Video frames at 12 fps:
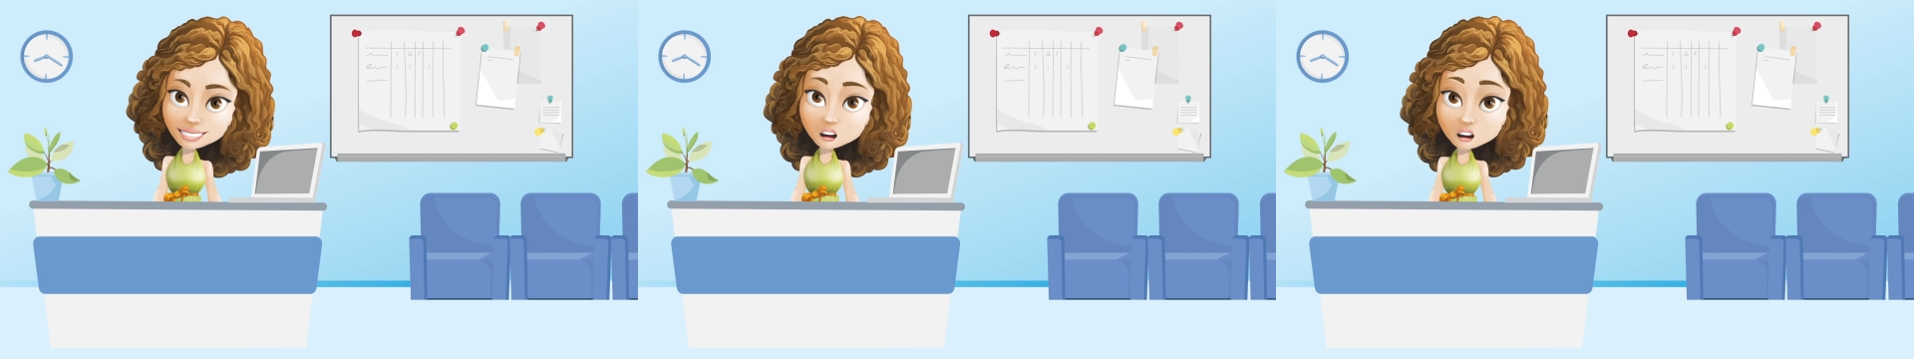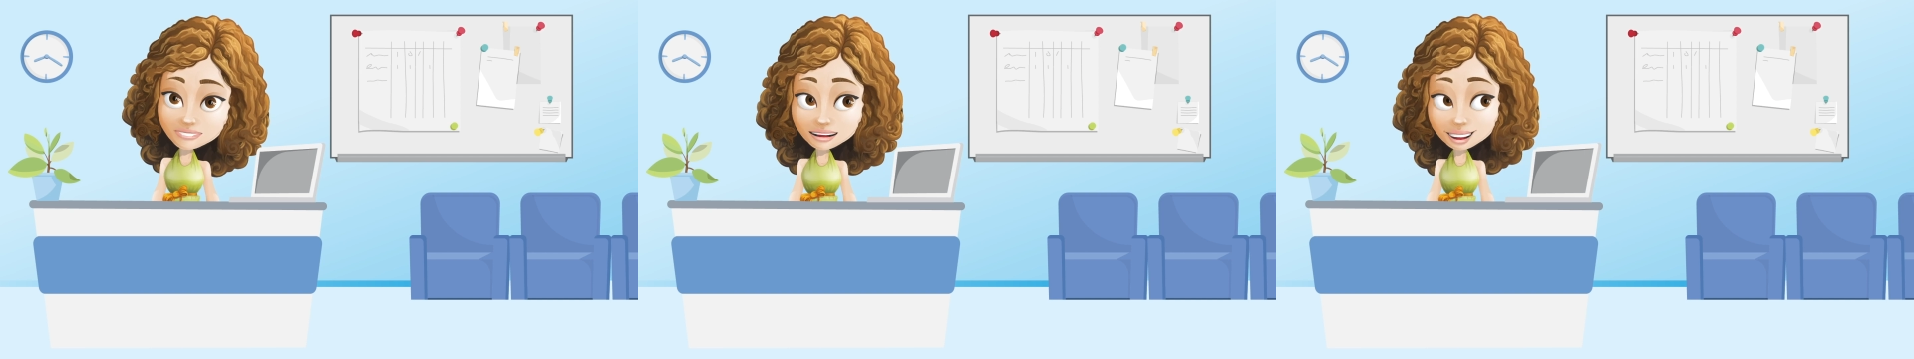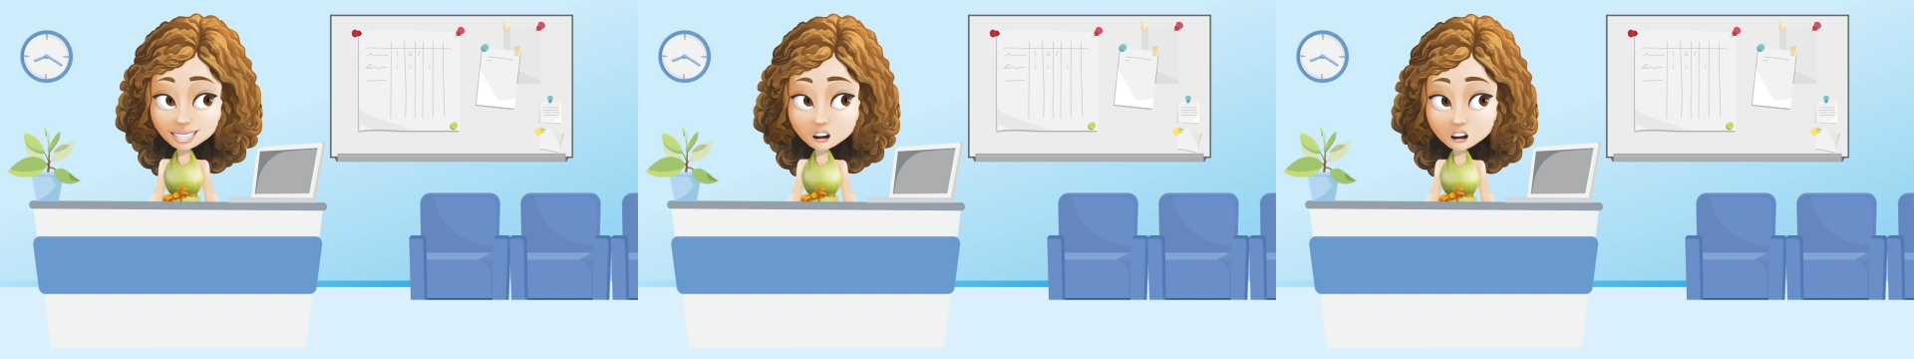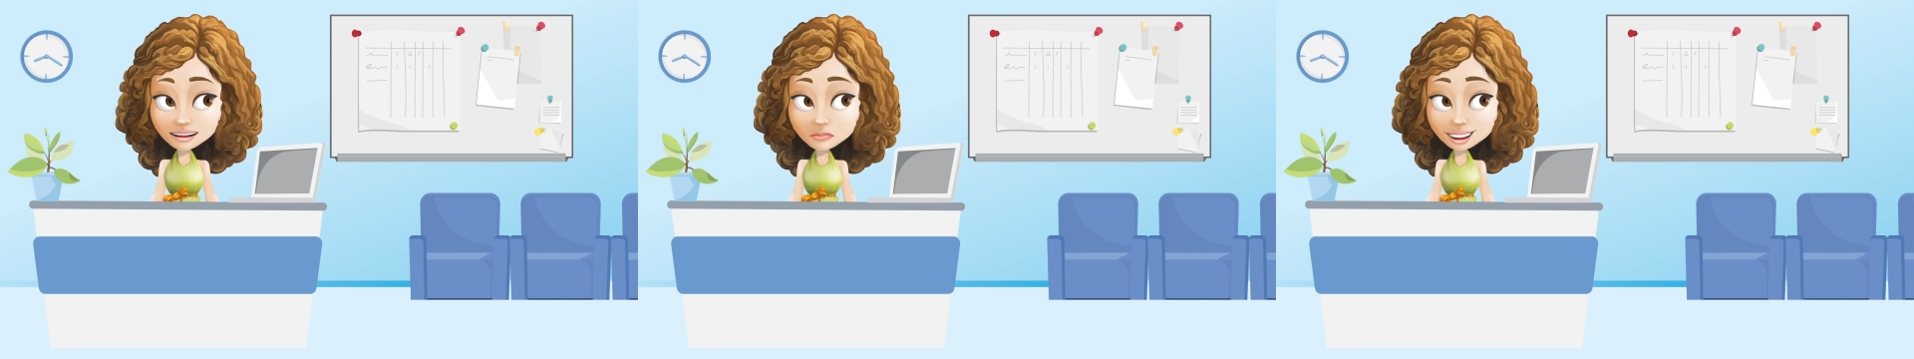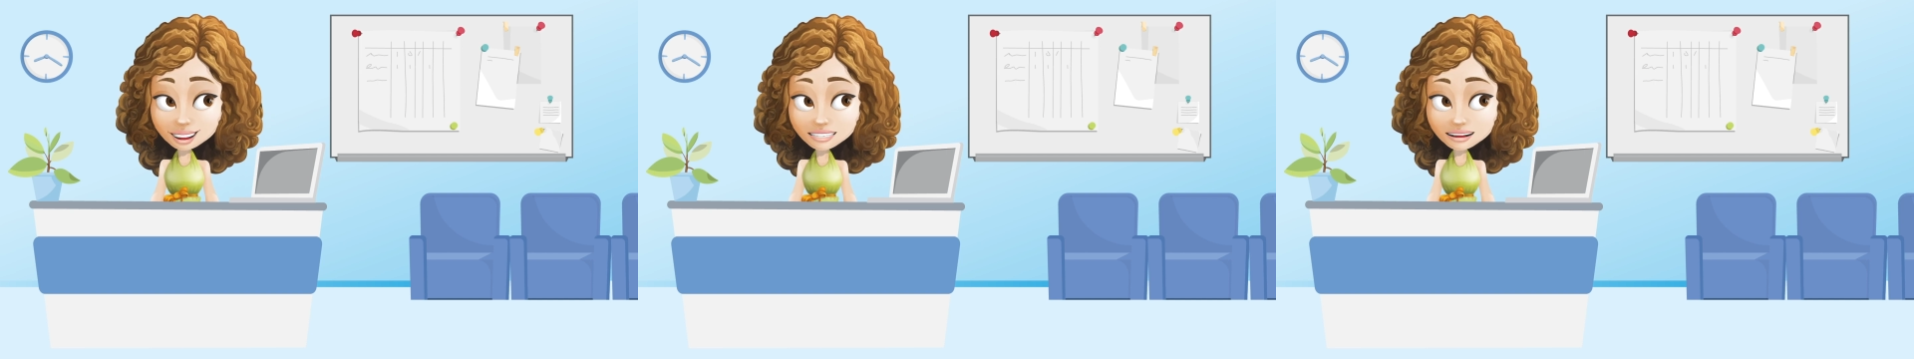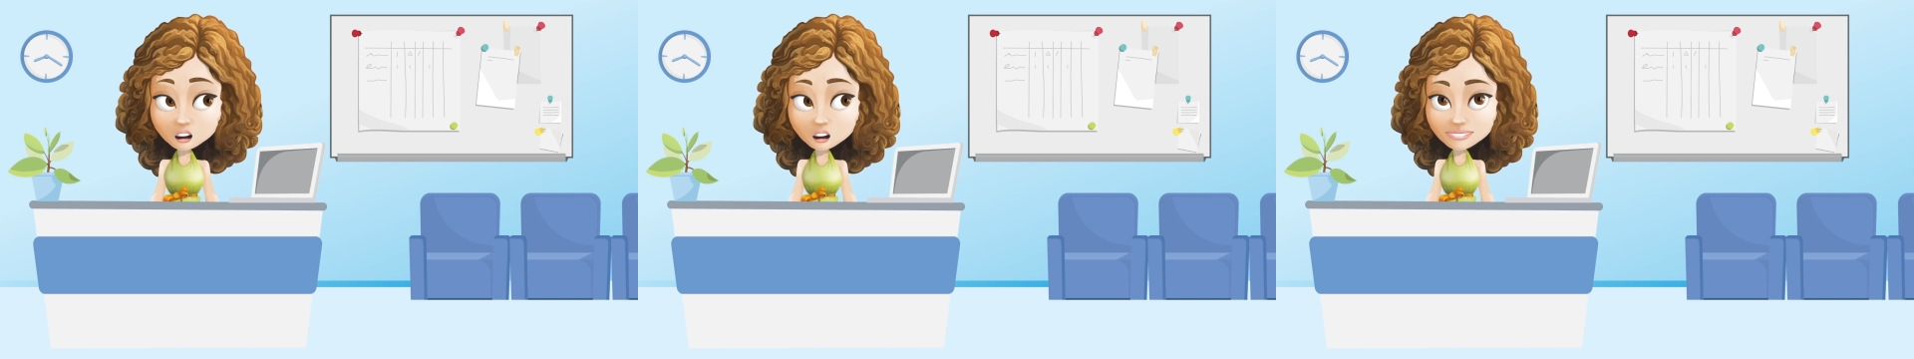Hopefully, Joe will make
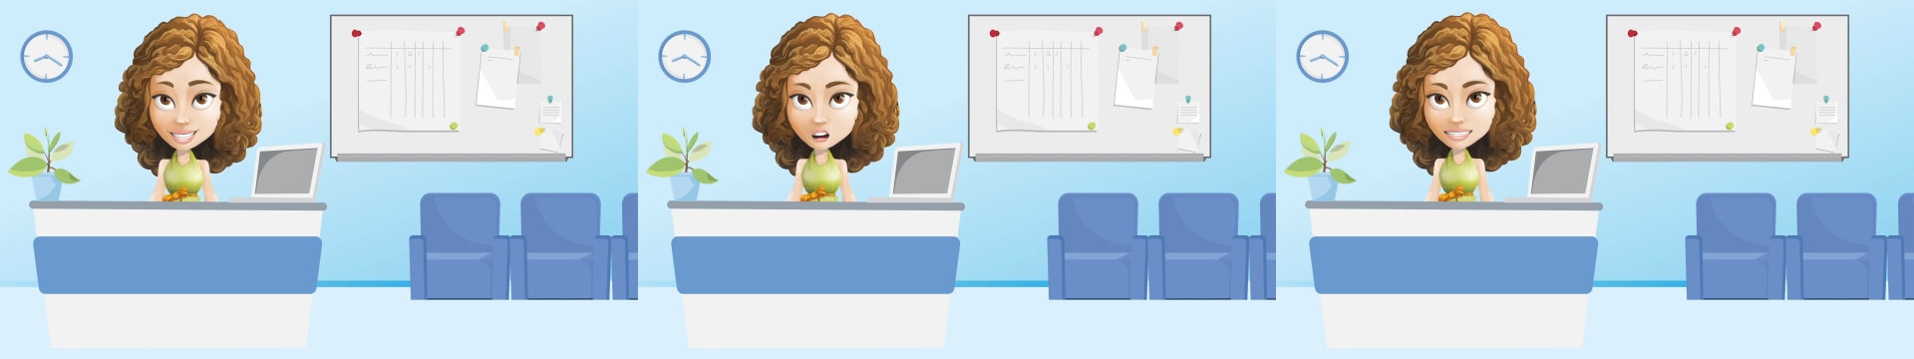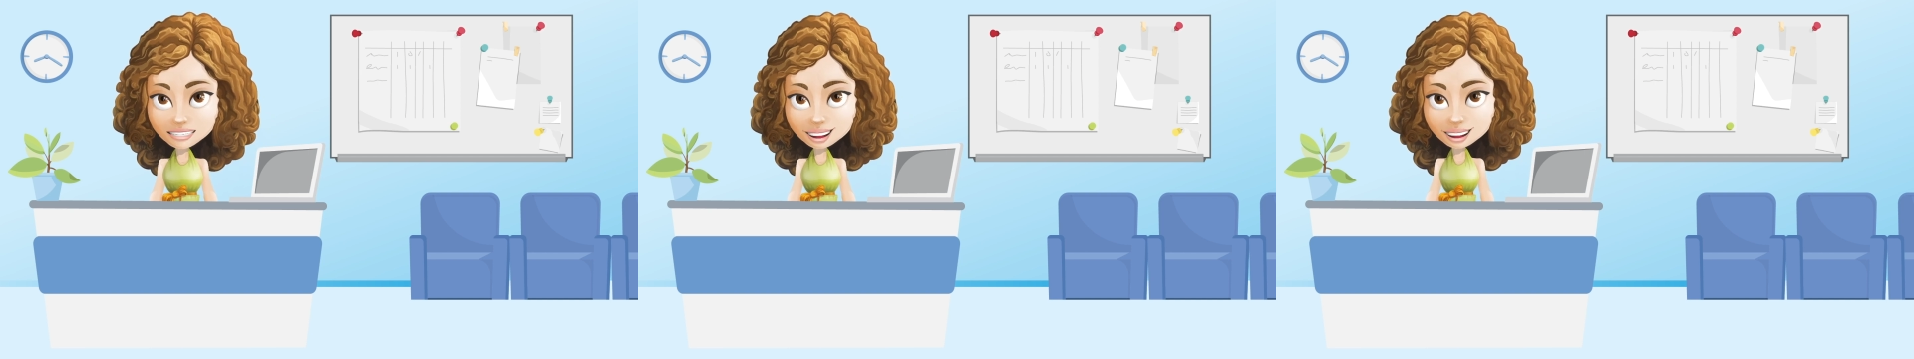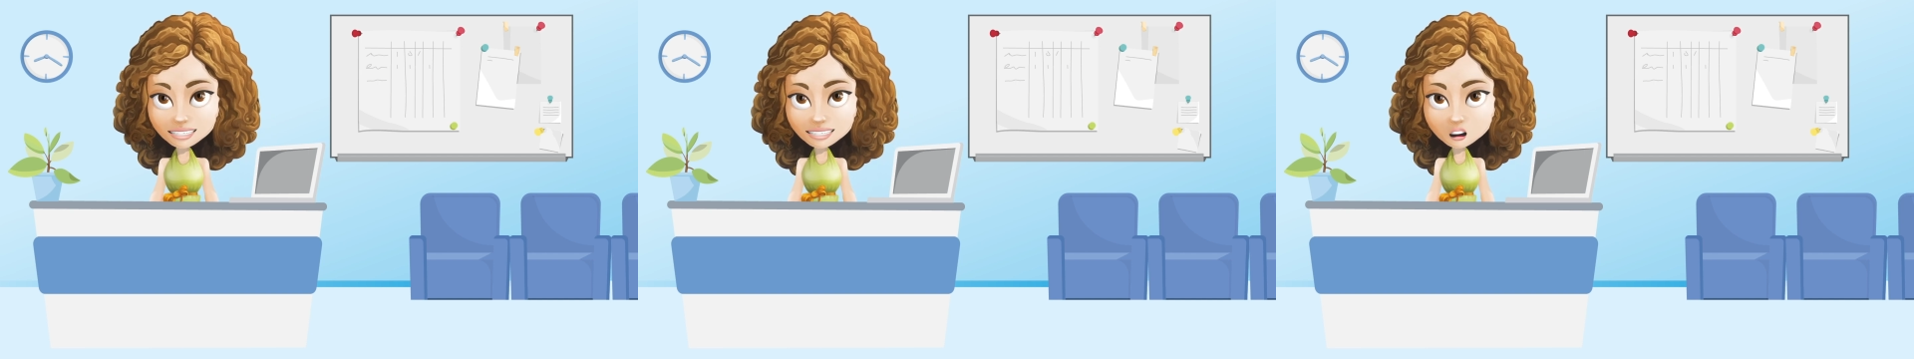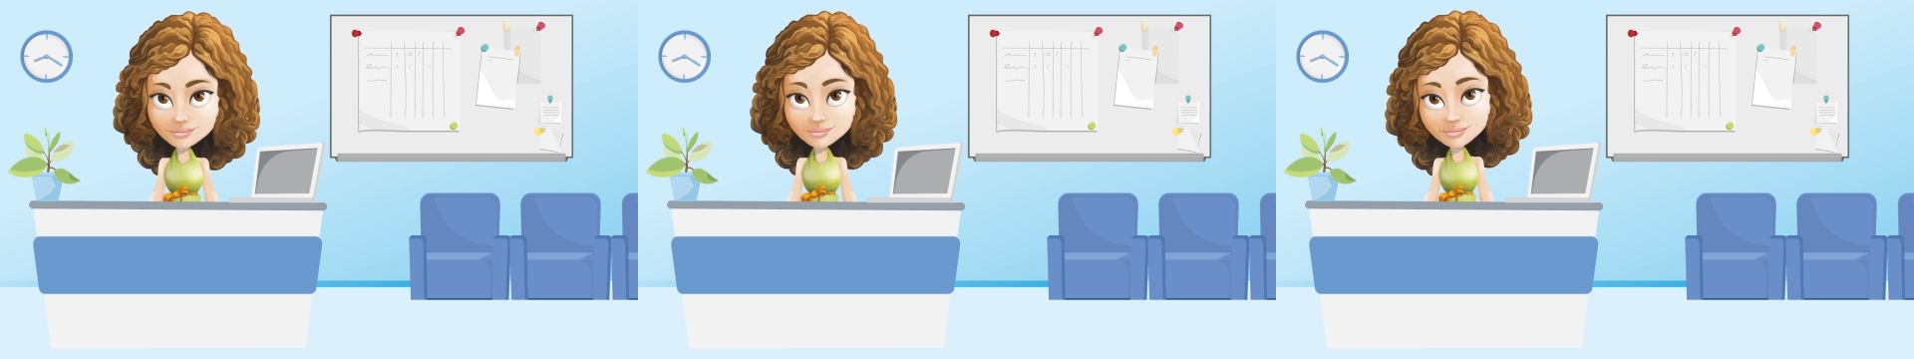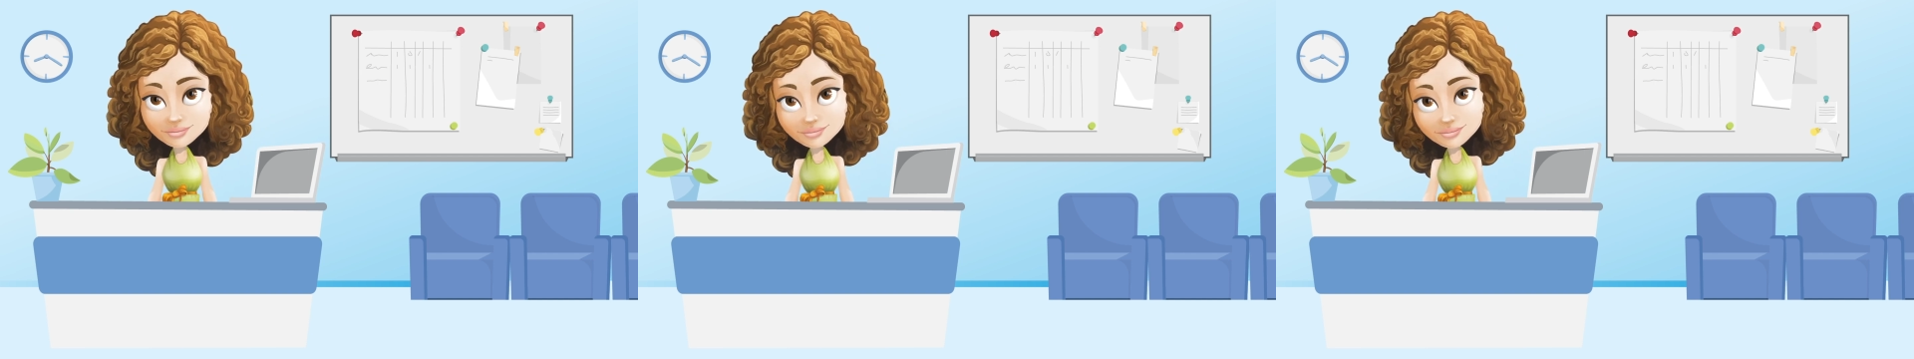you laugh with today's joke.